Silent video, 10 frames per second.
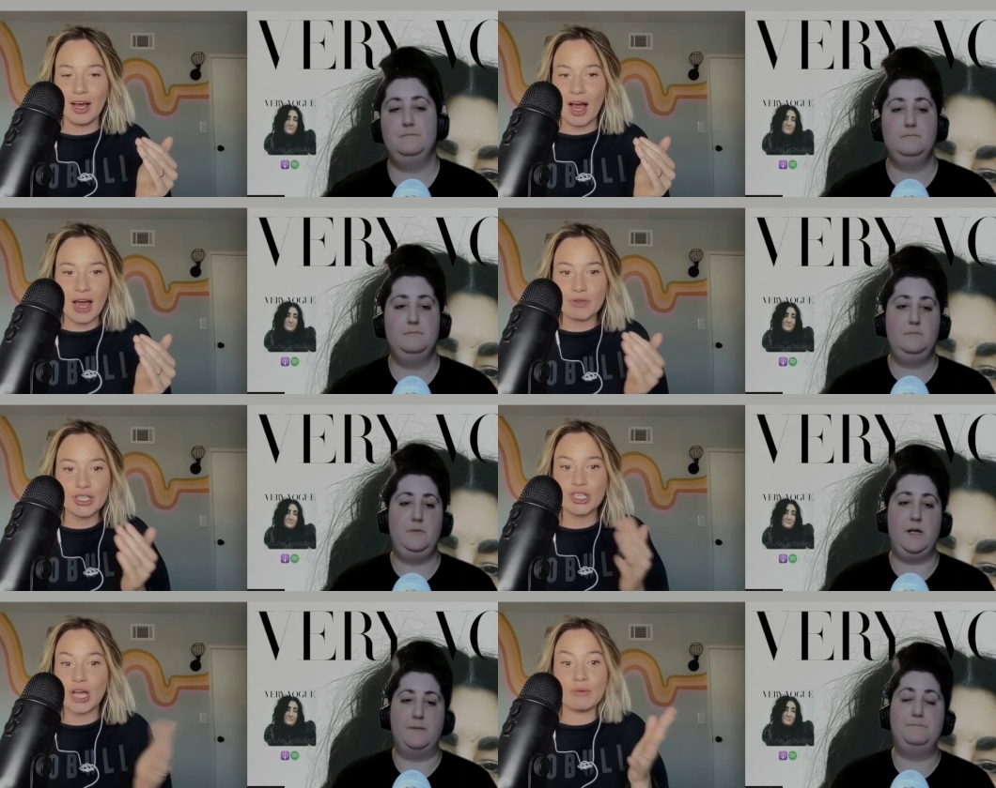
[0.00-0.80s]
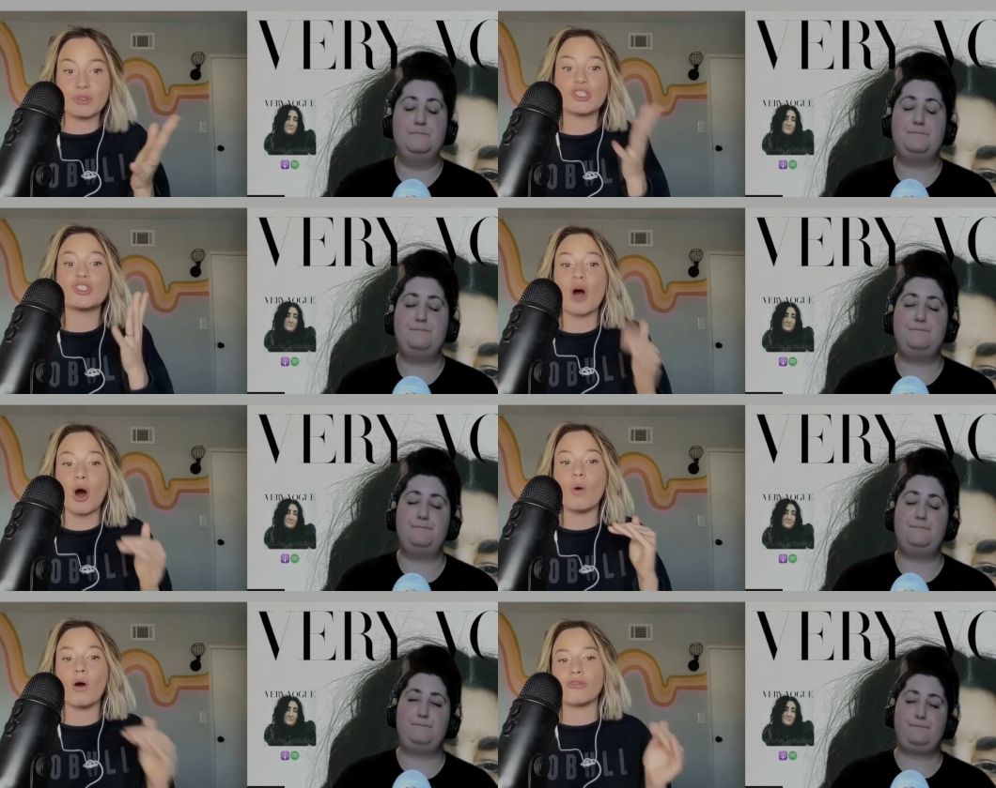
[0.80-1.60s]
Speaker 1: I was yeah. I was
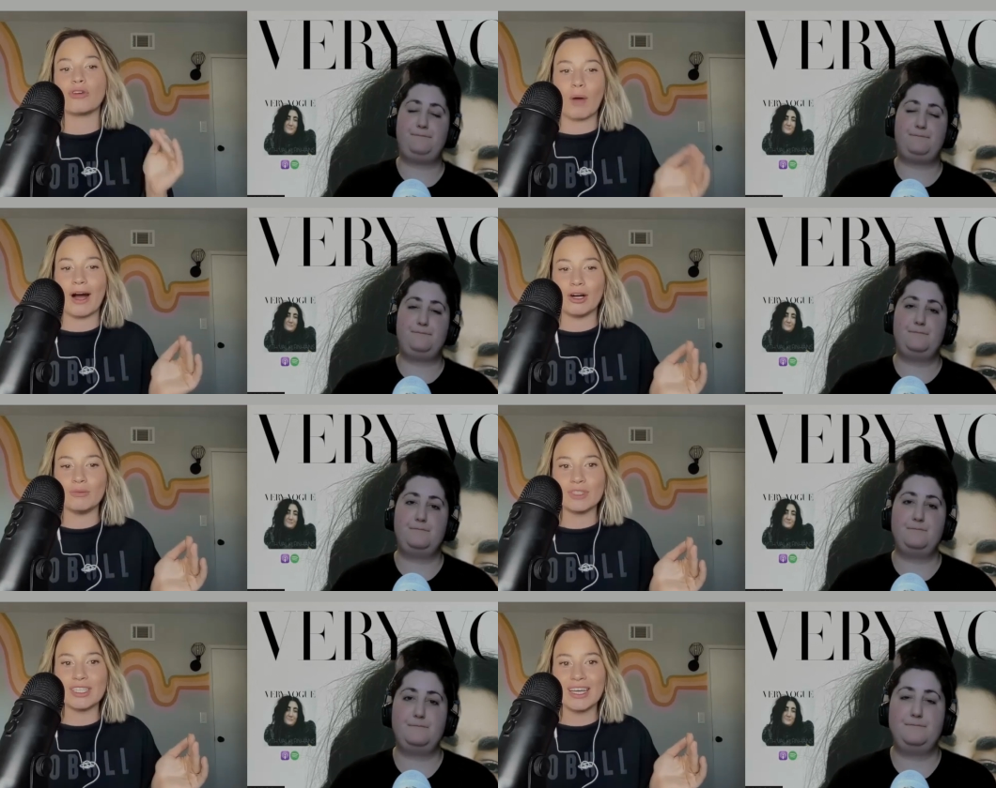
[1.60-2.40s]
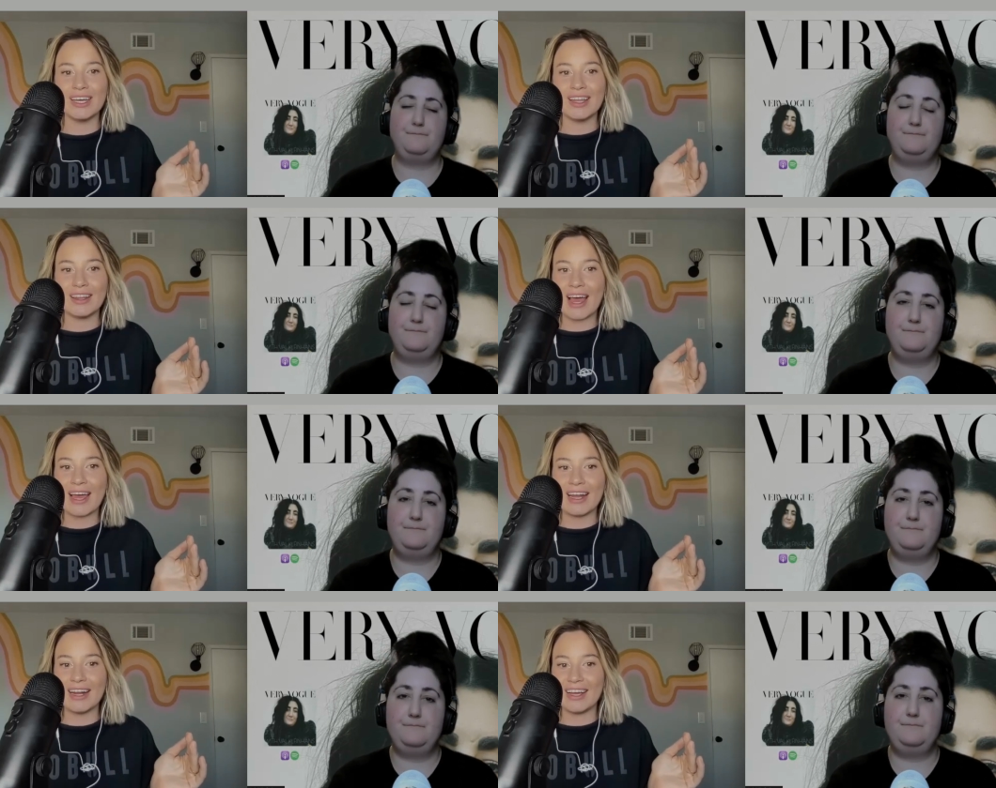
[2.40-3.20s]
so overwhelmed
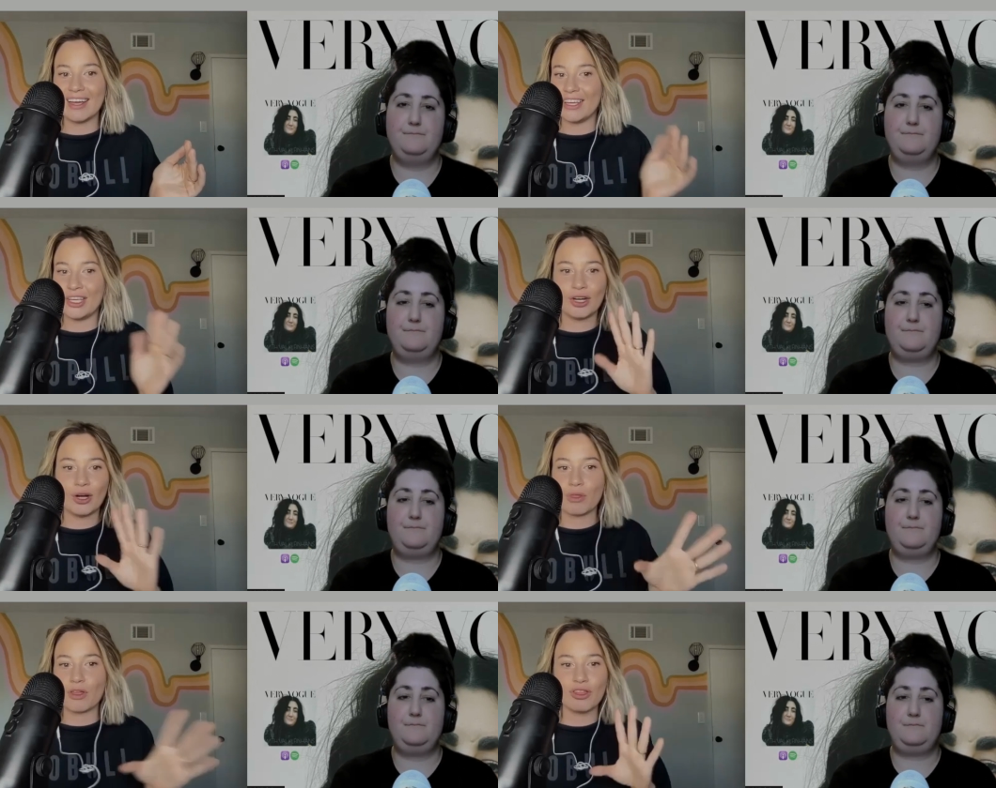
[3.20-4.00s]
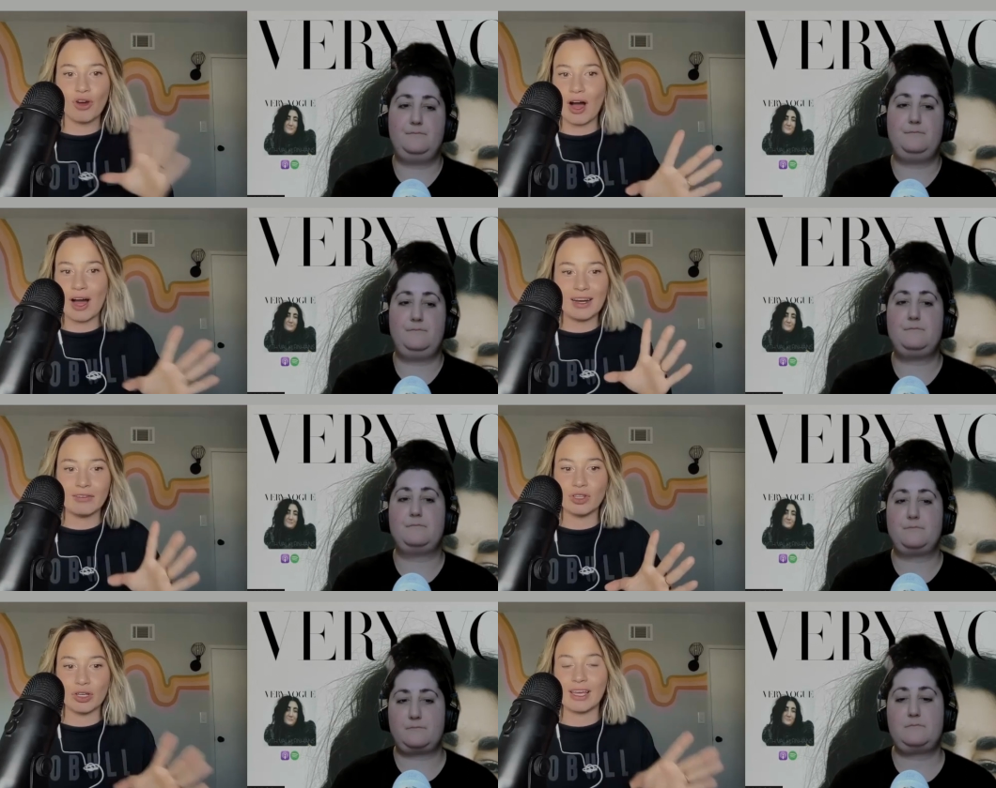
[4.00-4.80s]
that, you know, the thought
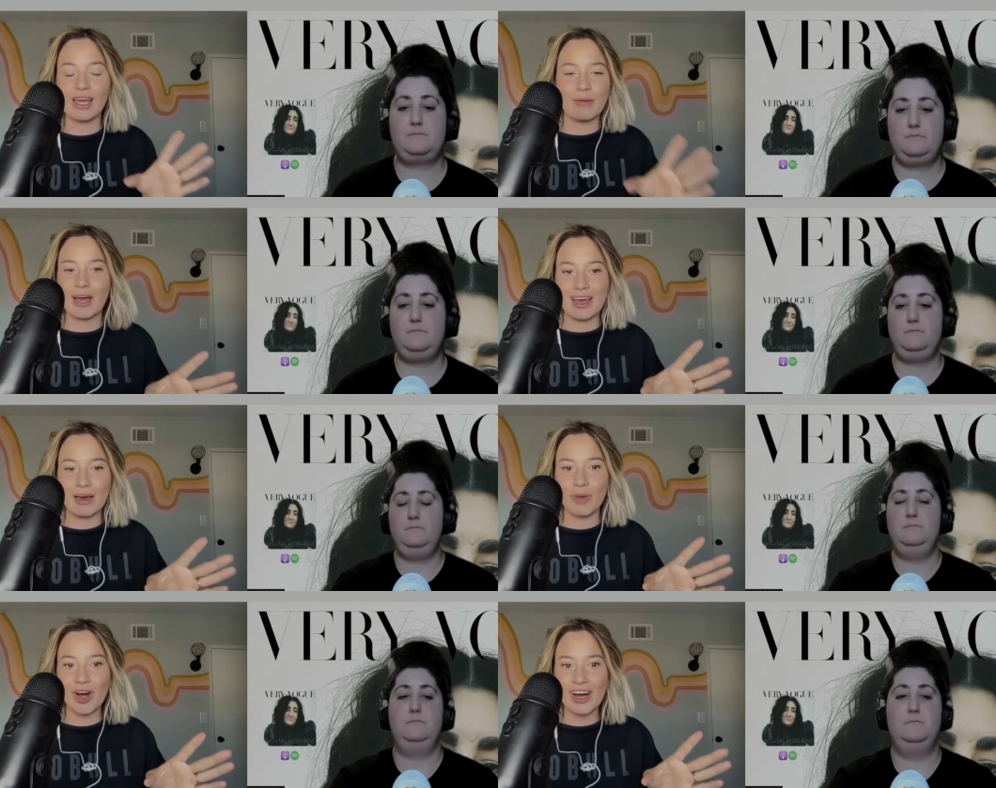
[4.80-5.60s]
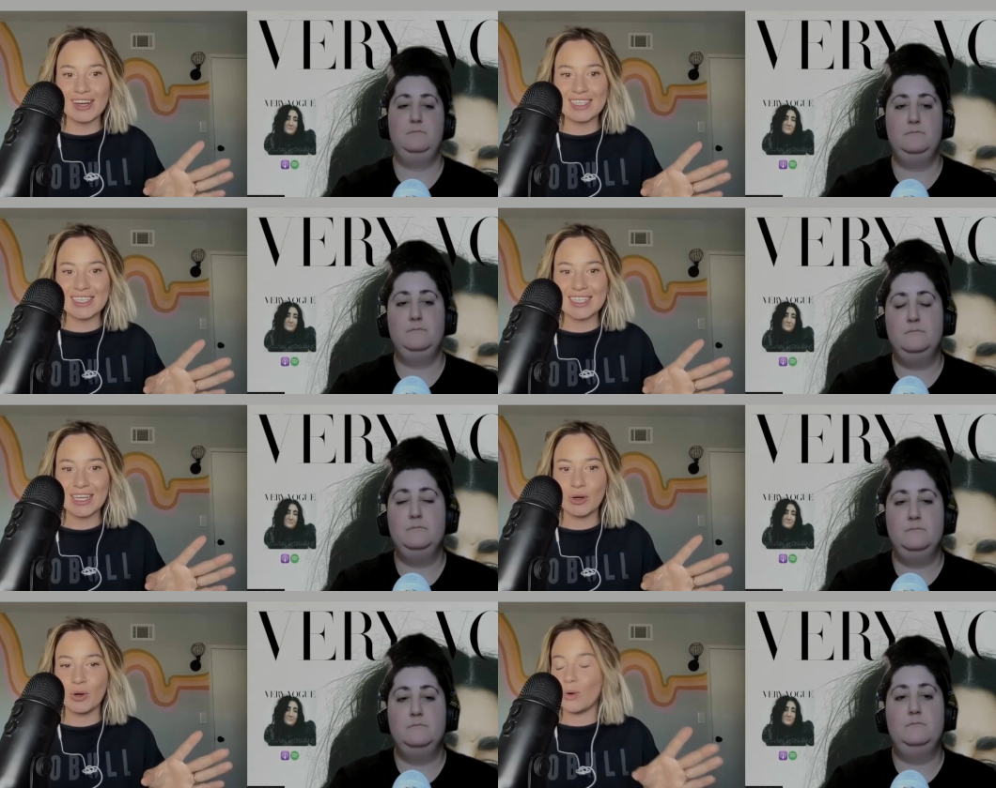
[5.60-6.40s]
of looking at my inbox,
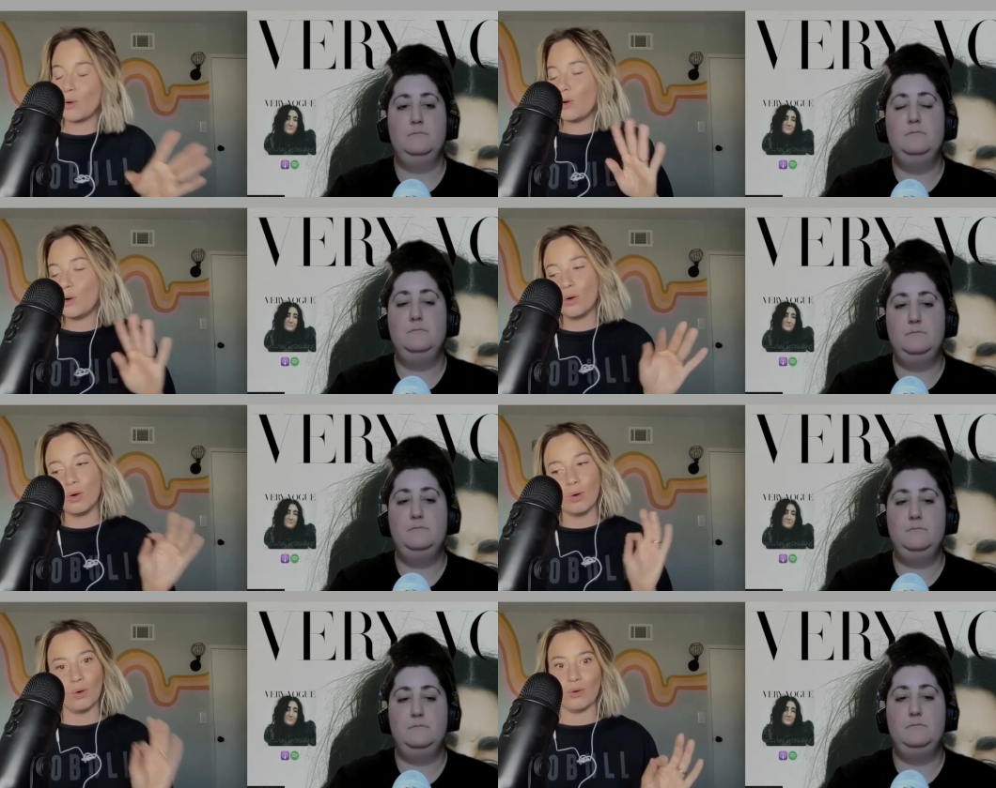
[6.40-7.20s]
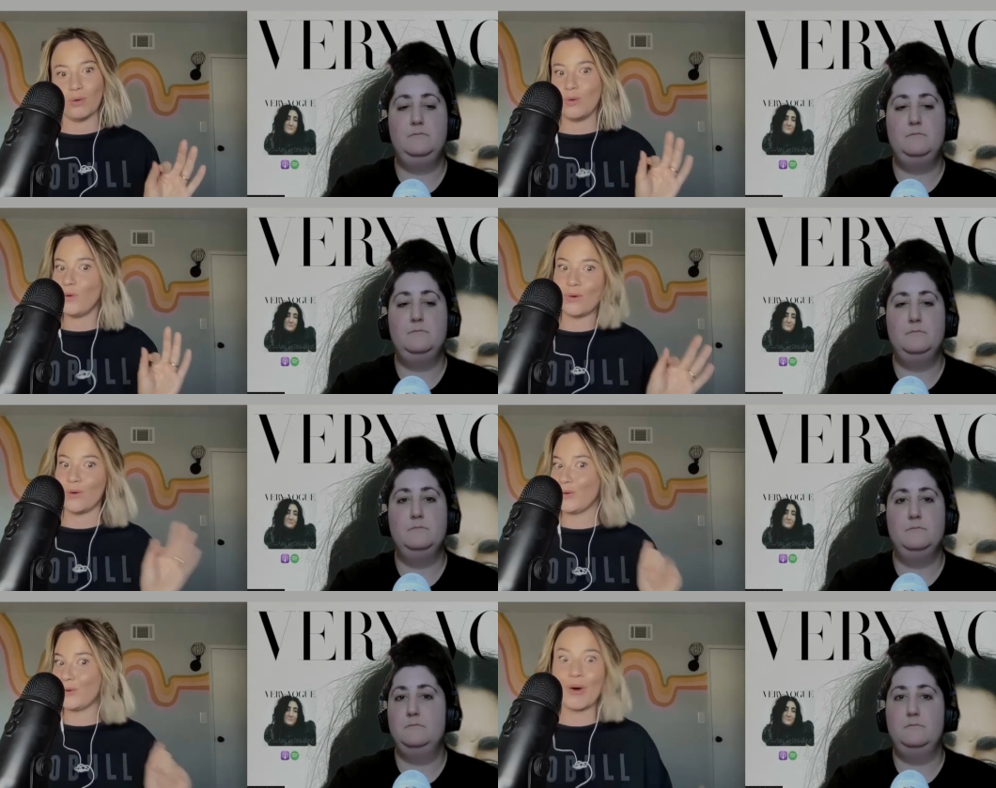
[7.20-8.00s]

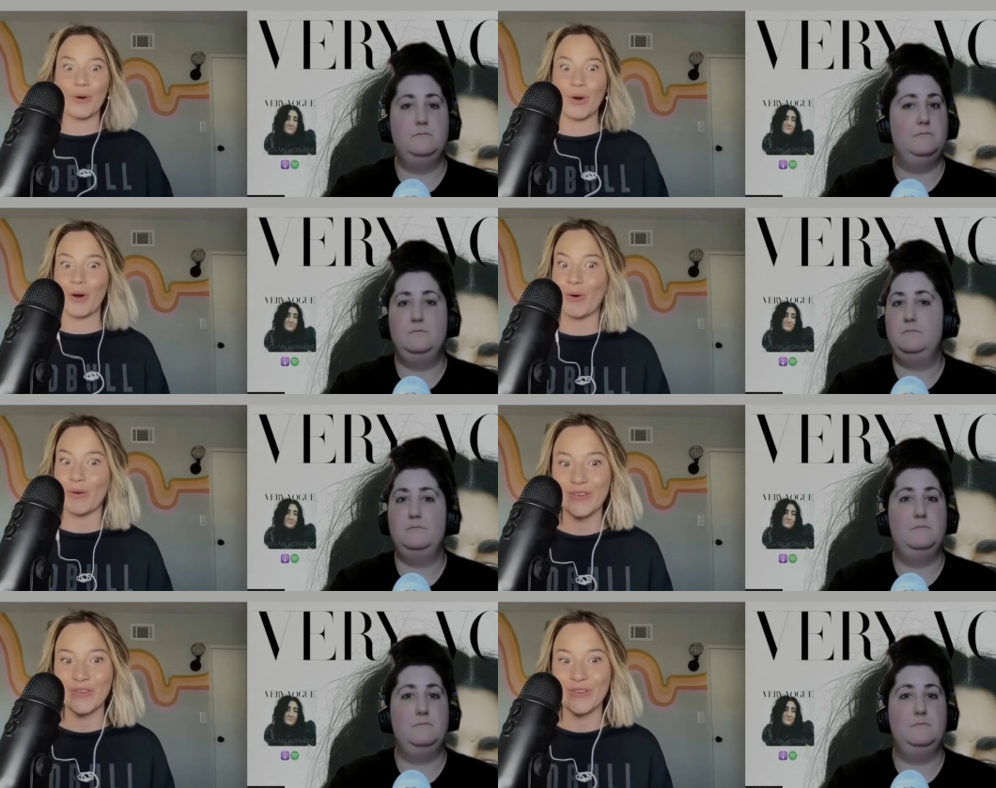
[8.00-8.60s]
oh no, no, no.